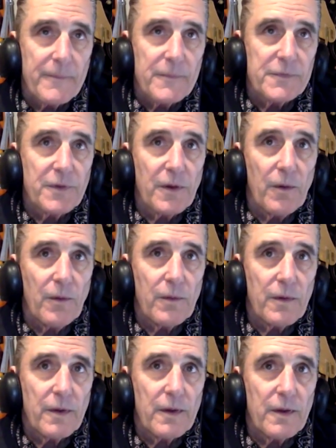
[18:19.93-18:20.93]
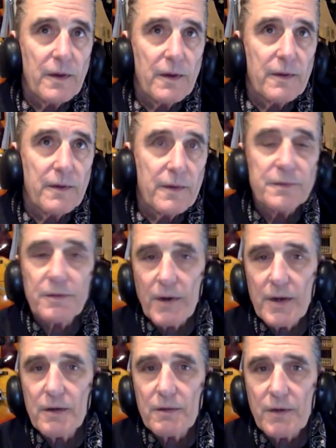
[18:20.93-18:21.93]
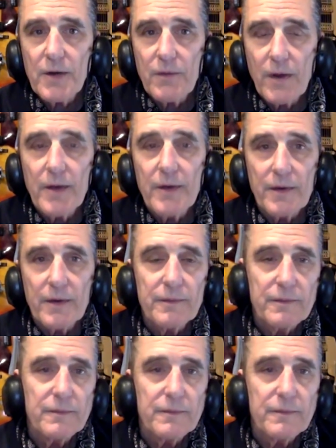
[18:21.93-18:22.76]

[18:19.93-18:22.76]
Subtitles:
So he's a great writer